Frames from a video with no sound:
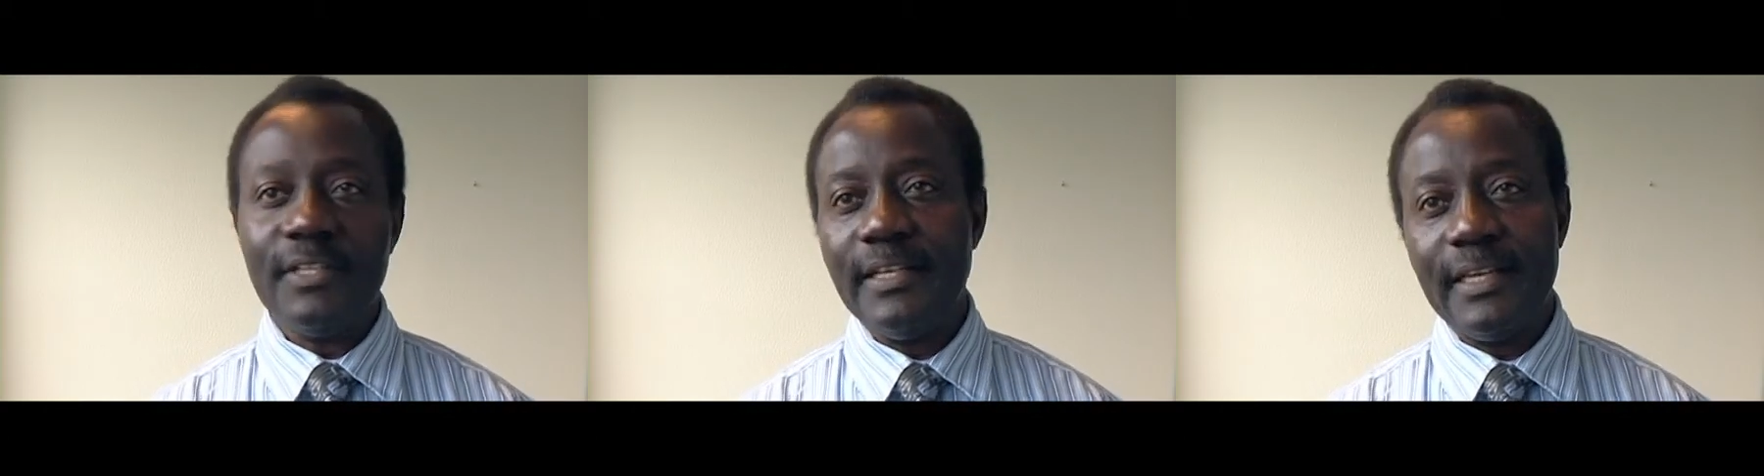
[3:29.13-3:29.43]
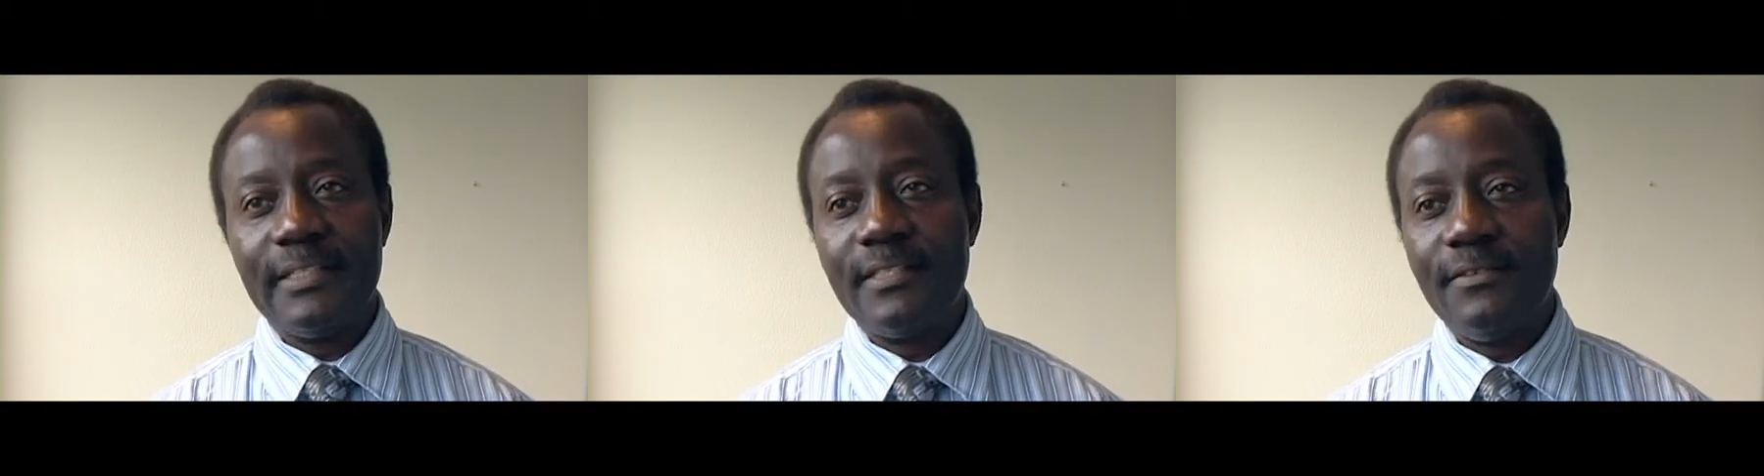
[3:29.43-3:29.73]

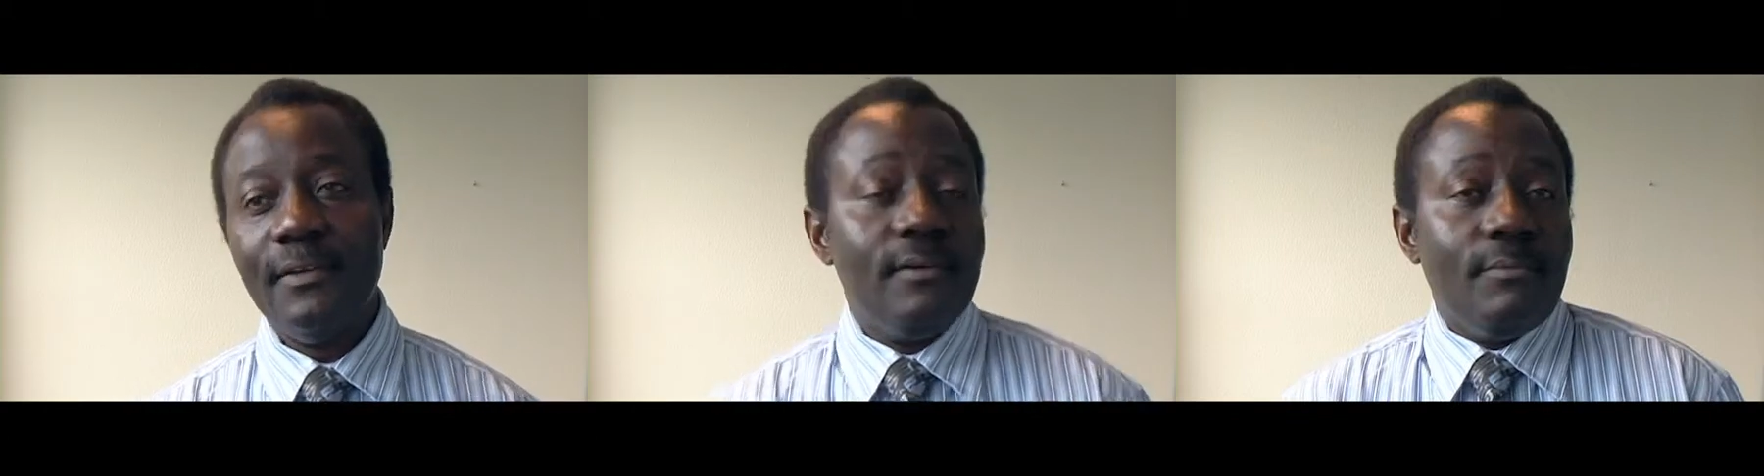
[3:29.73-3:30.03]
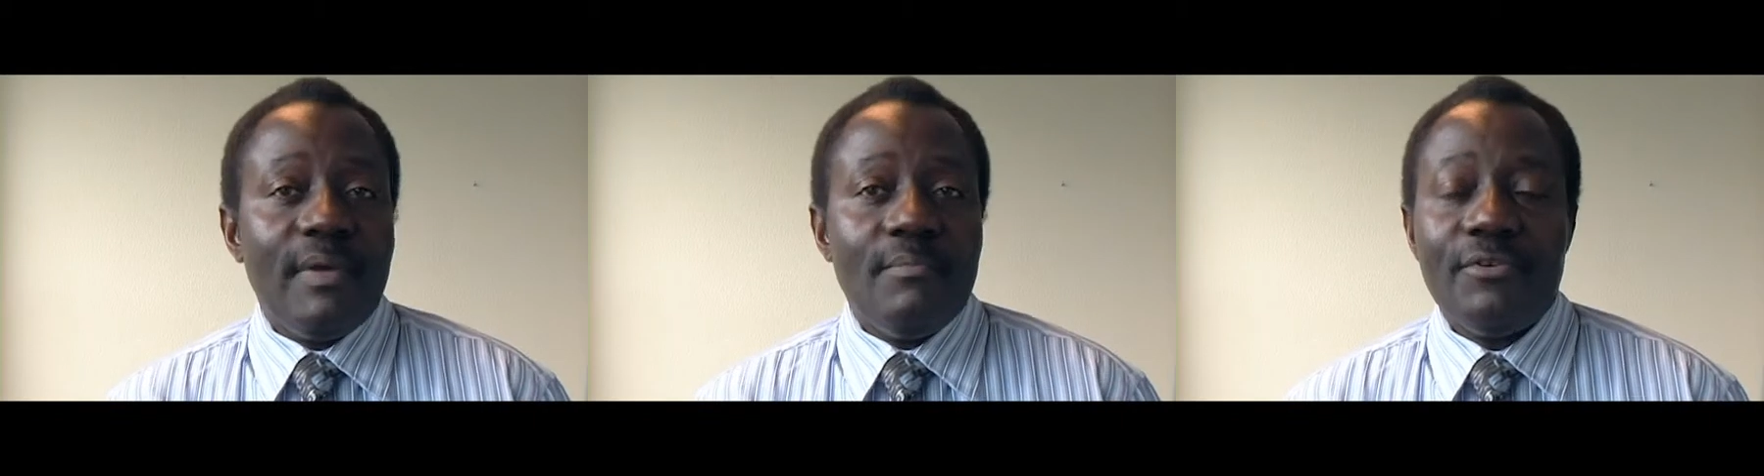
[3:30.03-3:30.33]
next
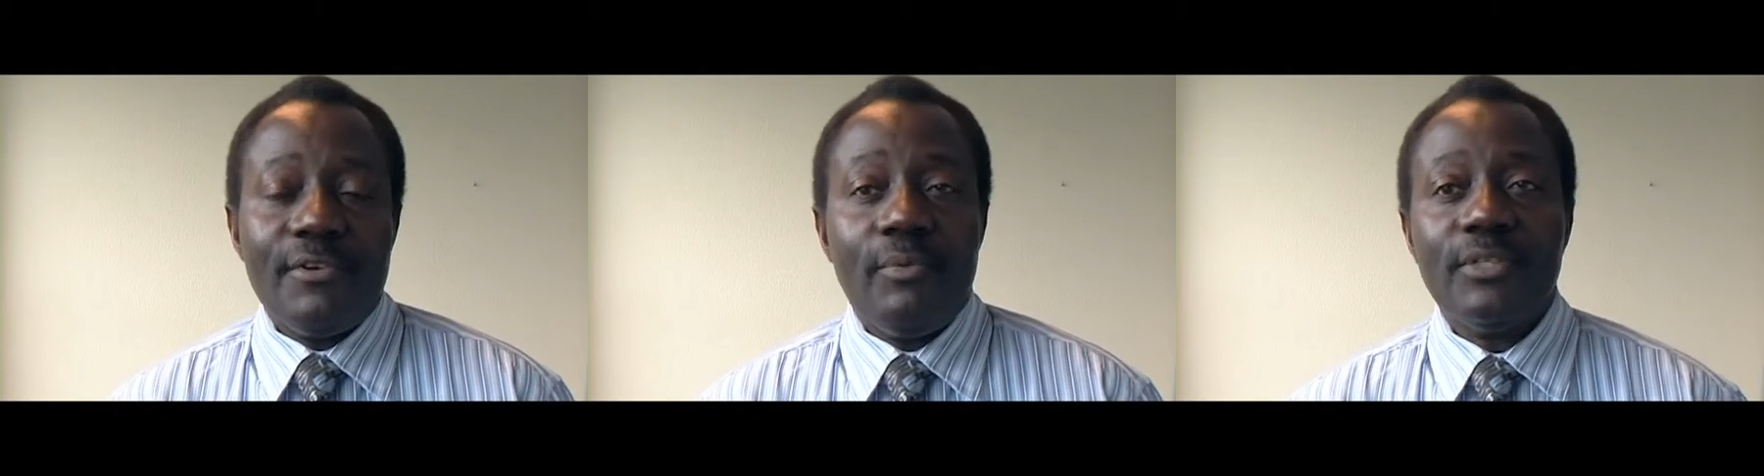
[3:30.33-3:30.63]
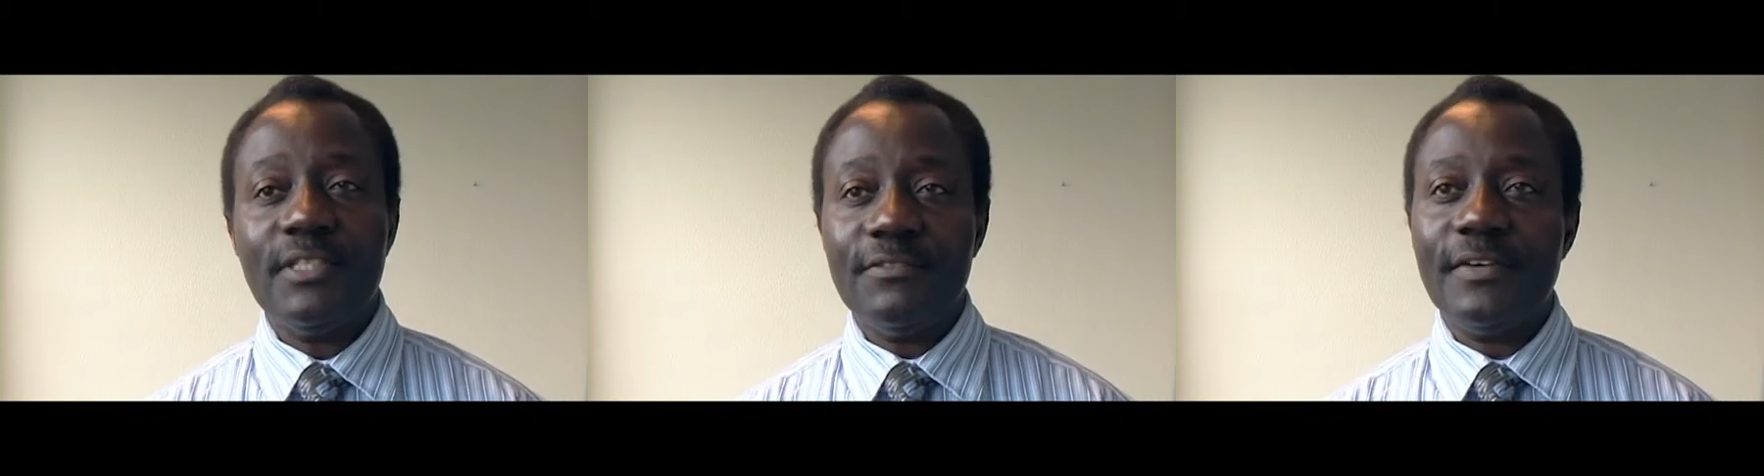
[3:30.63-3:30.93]
maybe
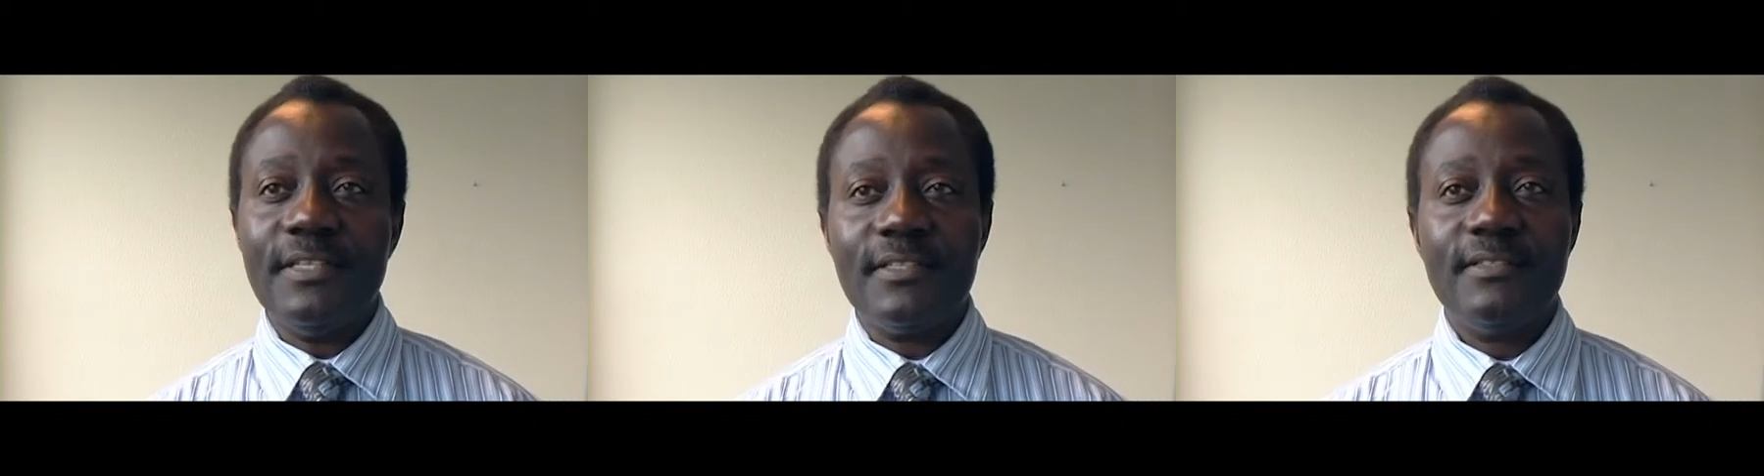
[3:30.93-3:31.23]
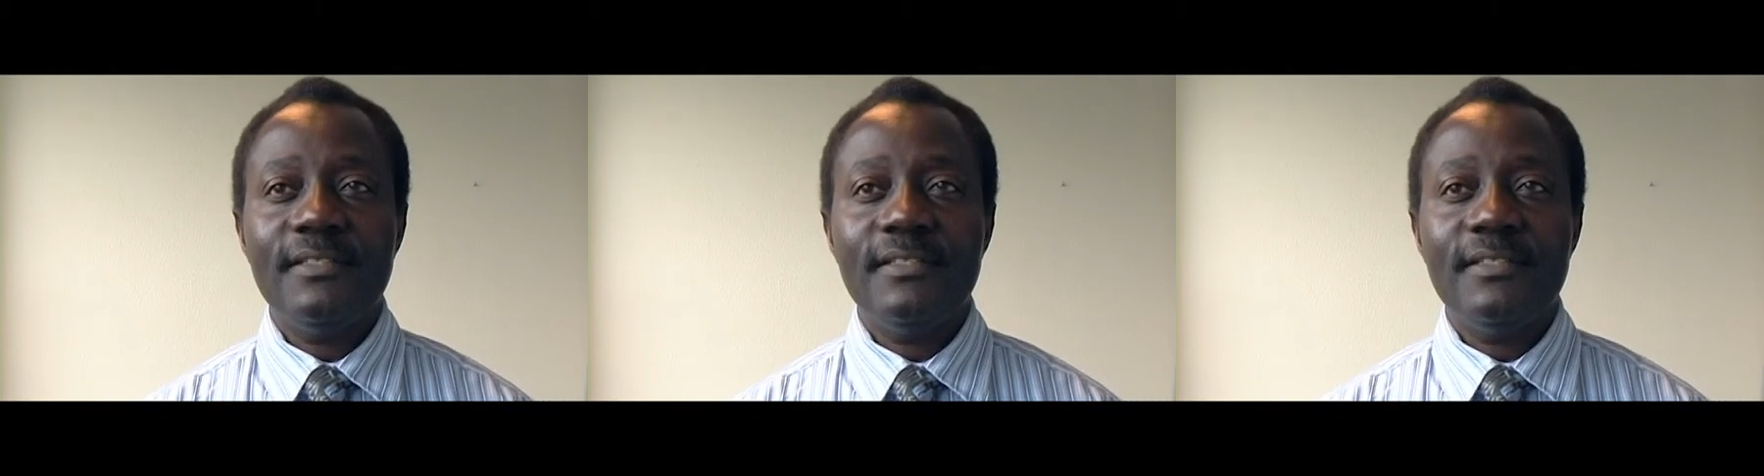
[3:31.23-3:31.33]
reporting phase?